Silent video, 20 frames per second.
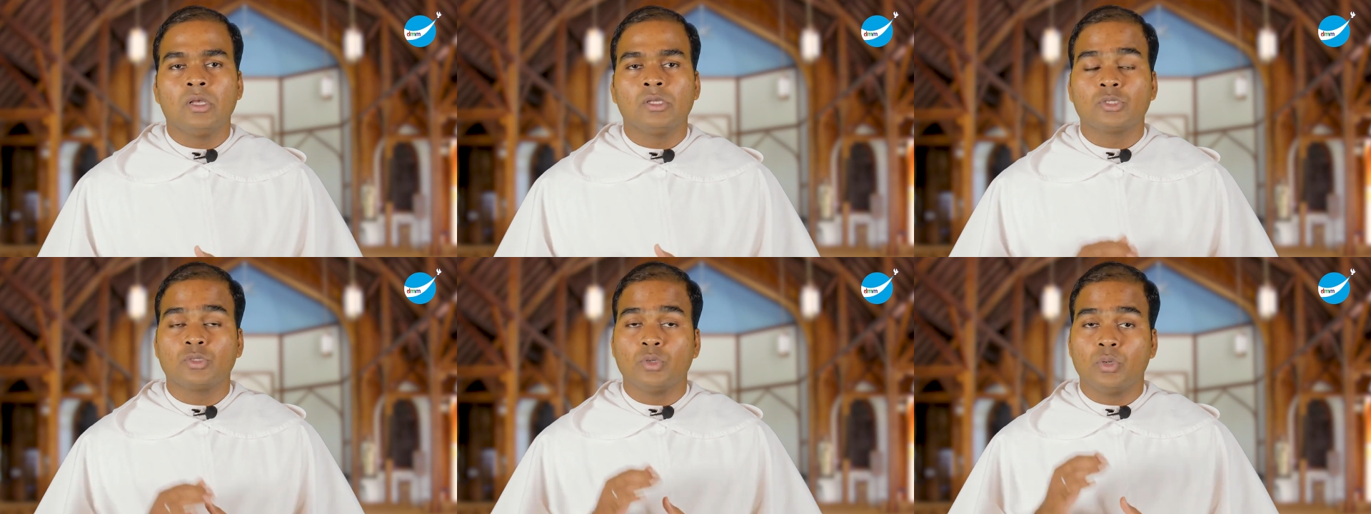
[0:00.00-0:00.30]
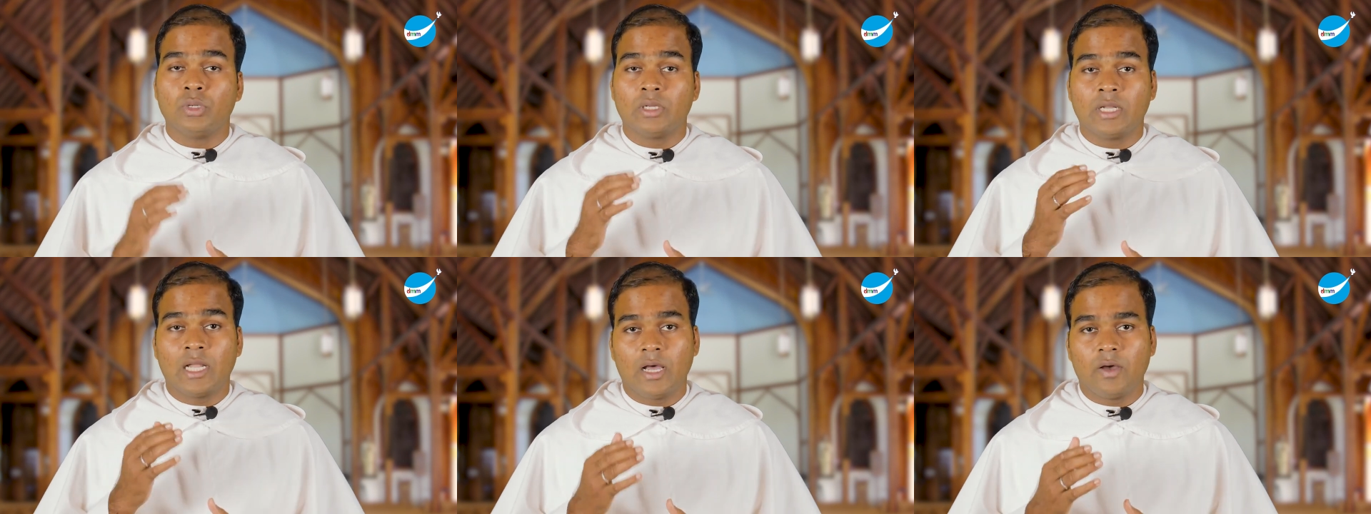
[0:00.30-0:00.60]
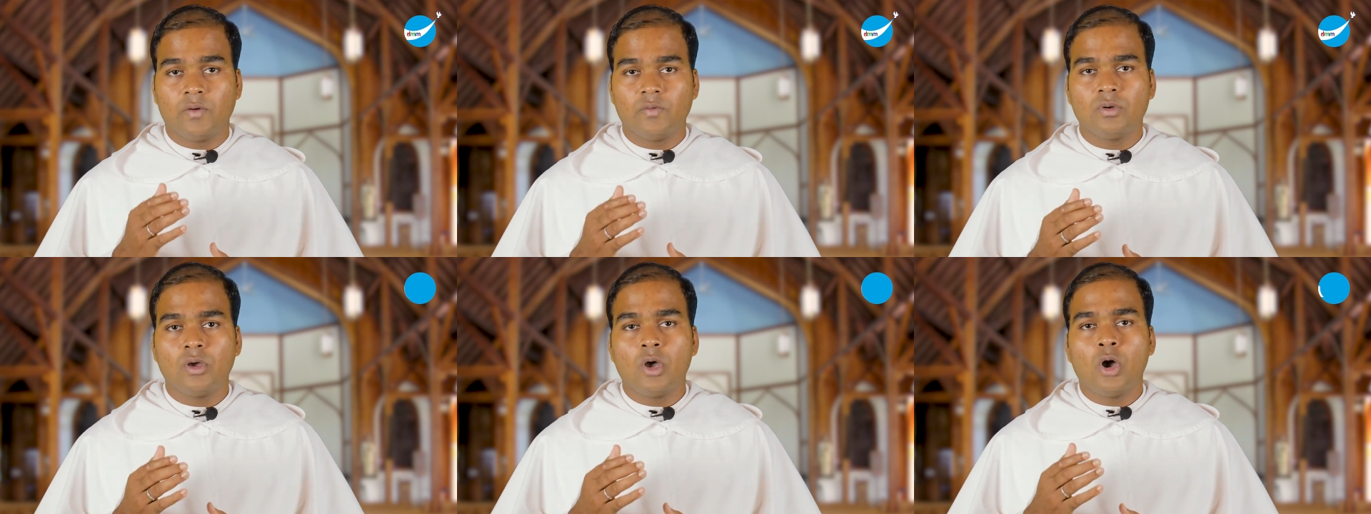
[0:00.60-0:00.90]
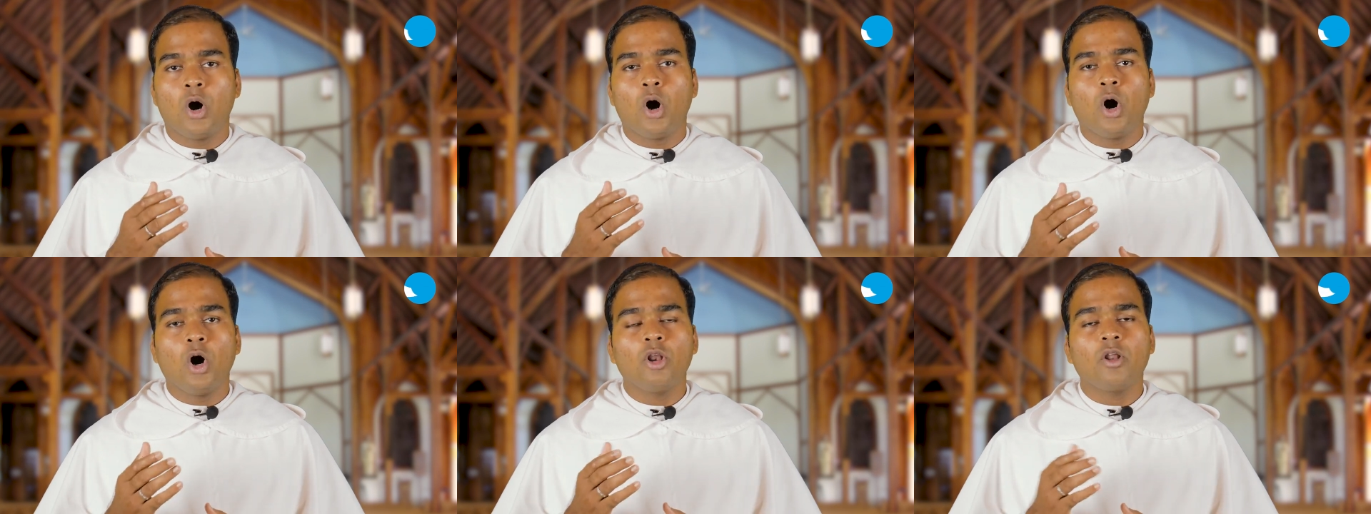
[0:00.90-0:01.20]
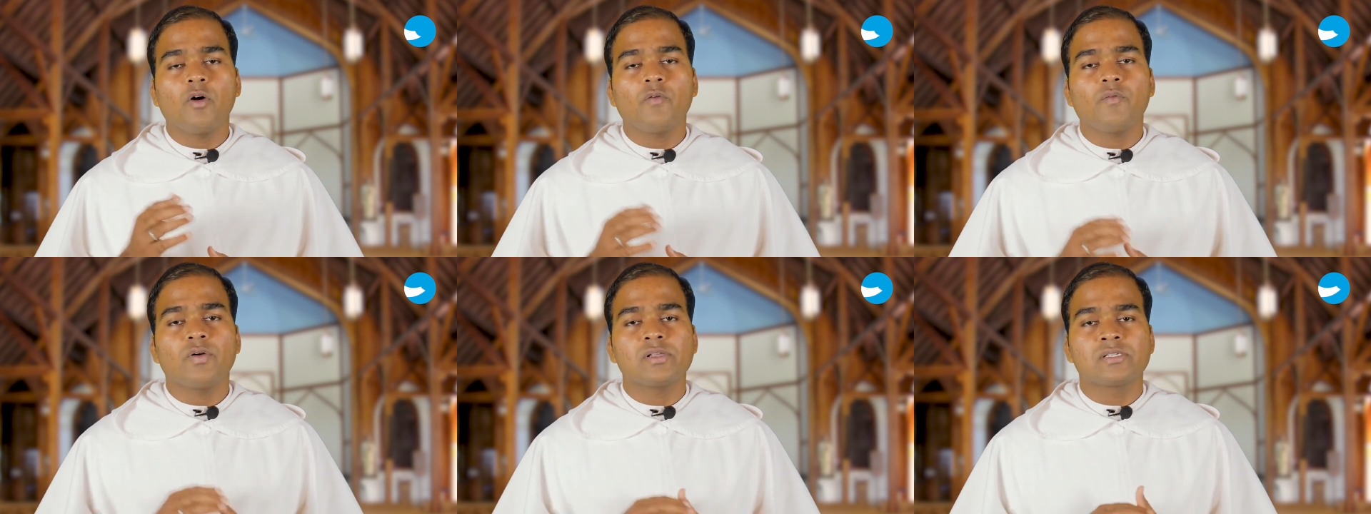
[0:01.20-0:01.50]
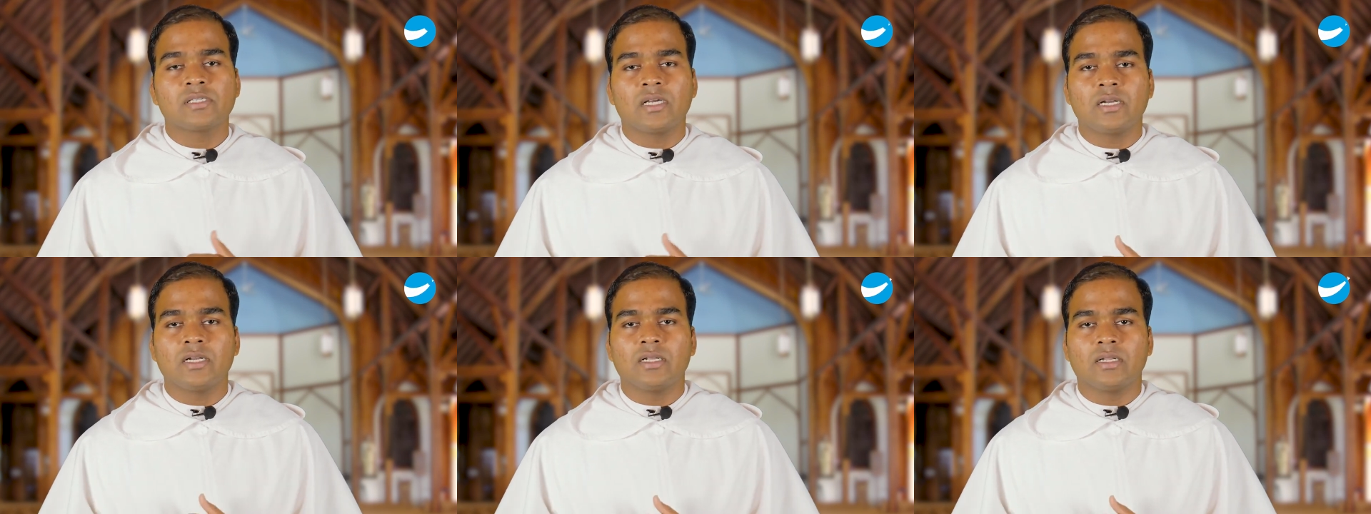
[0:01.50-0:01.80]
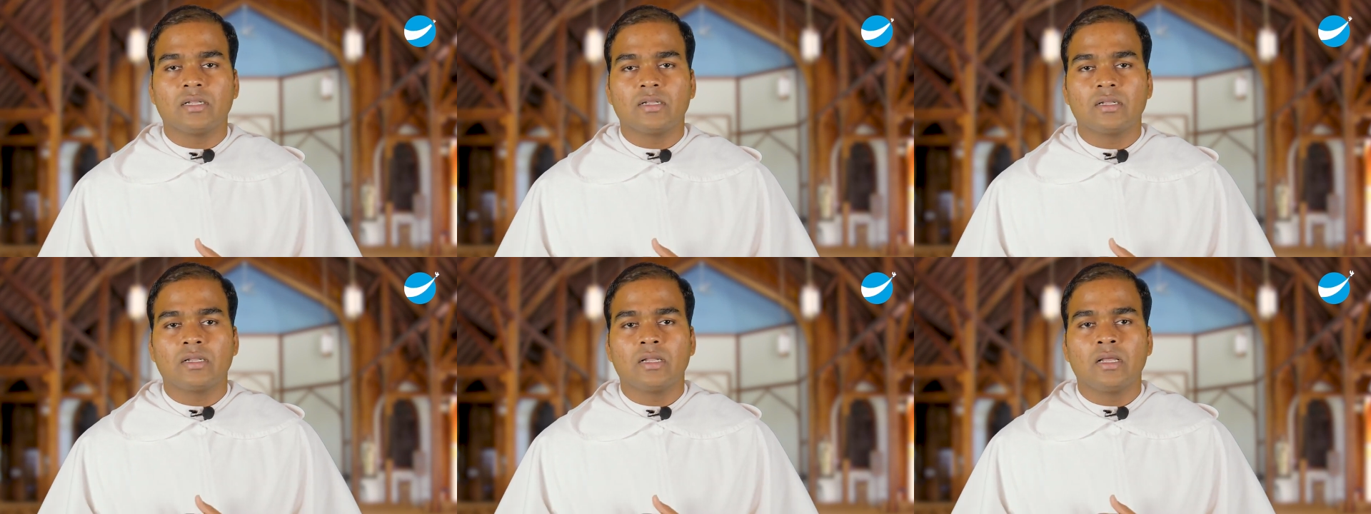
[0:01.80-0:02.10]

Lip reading: So now, all of a sudden,